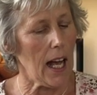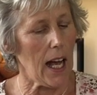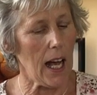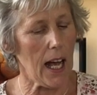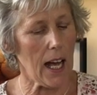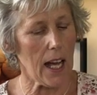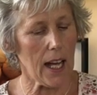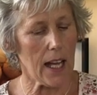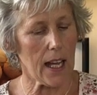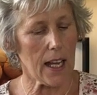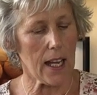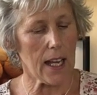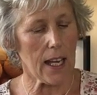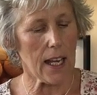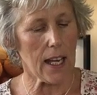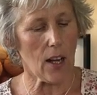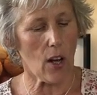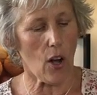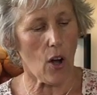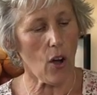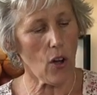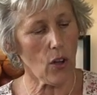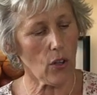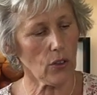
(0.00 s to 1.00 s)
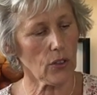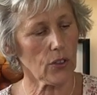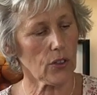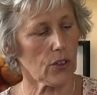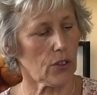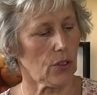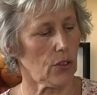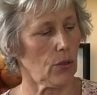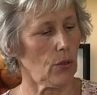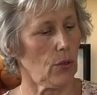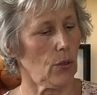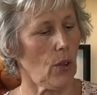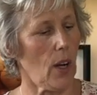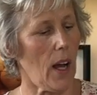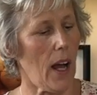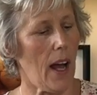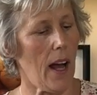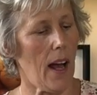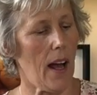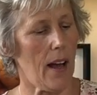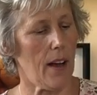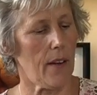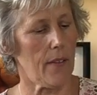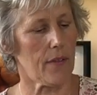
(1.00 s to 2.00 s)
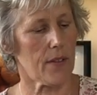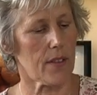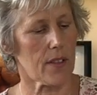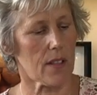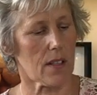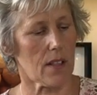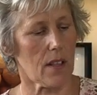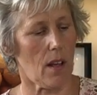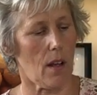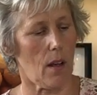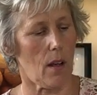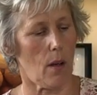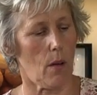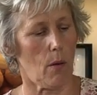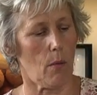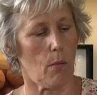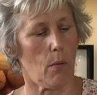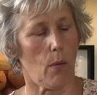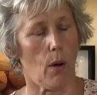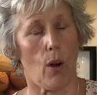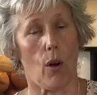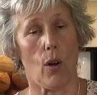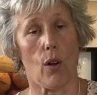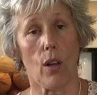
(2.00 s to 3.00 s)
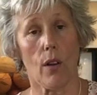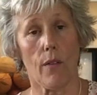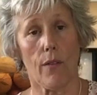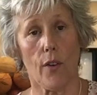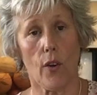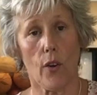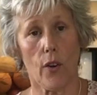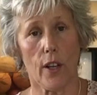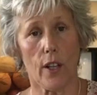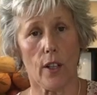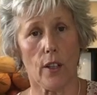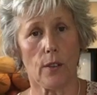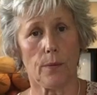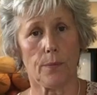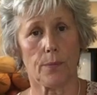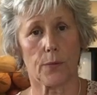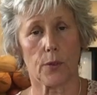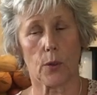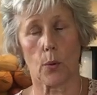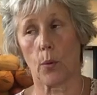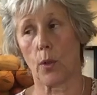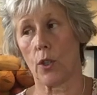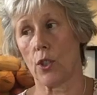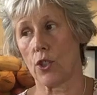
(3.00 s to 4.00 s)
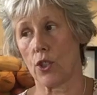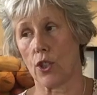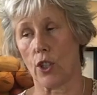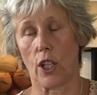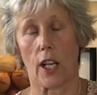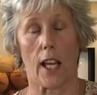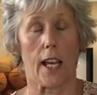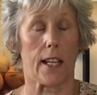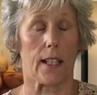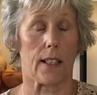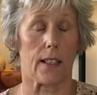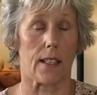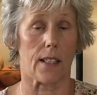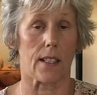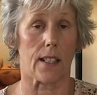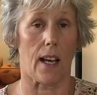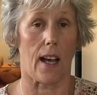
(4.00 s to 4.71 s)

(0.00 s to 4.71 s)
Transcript: I also have some olive oil, which you're likely